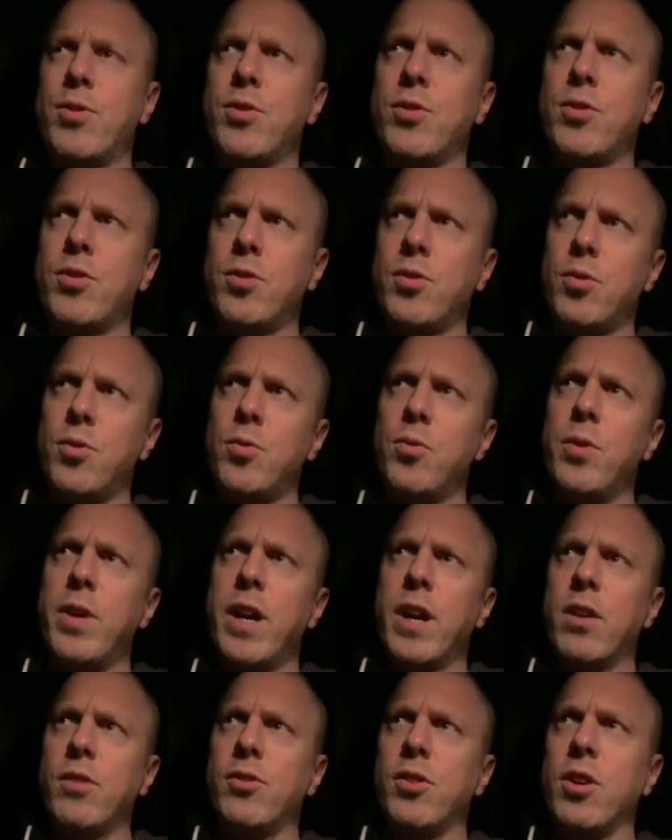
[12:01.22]
two
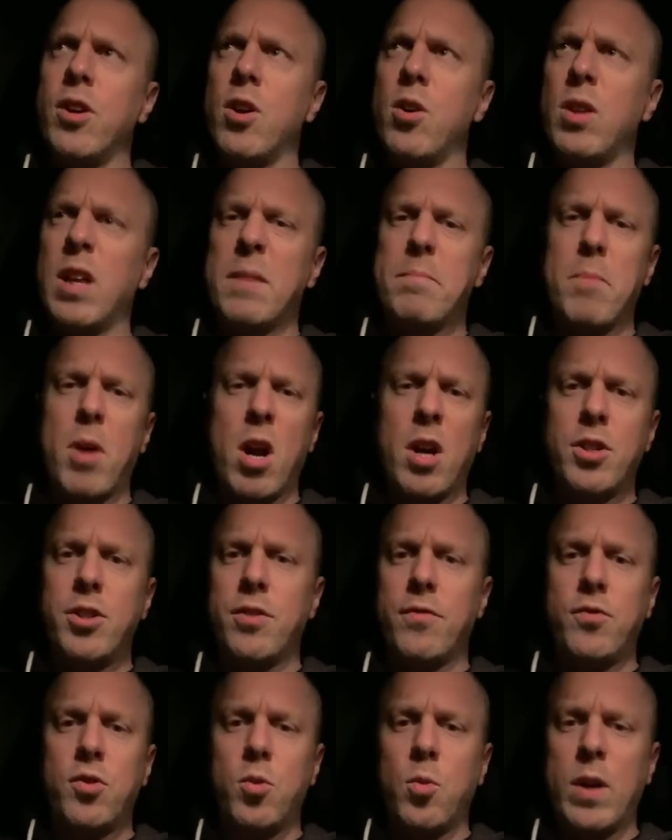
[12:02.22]
years ago, like March
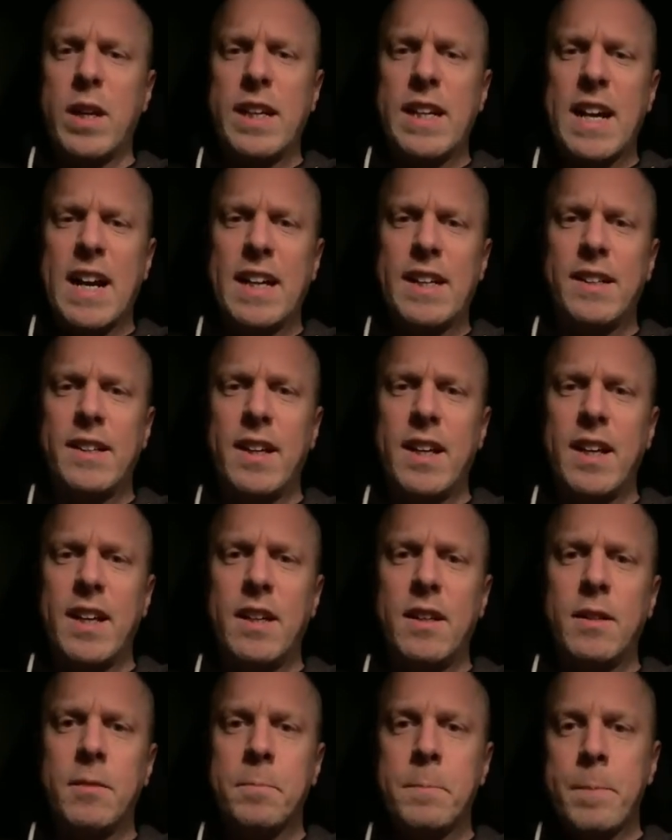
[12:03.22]
of
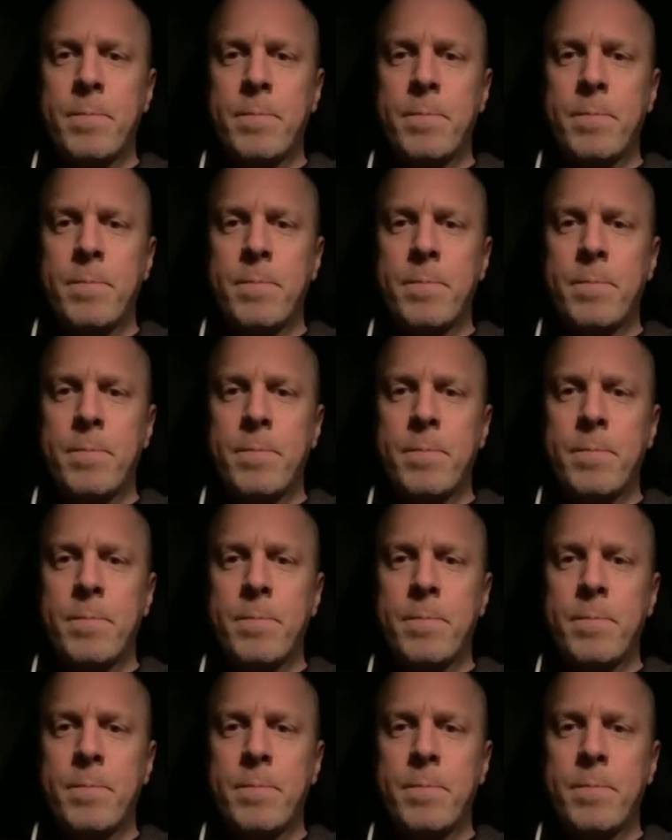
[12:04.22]
2019.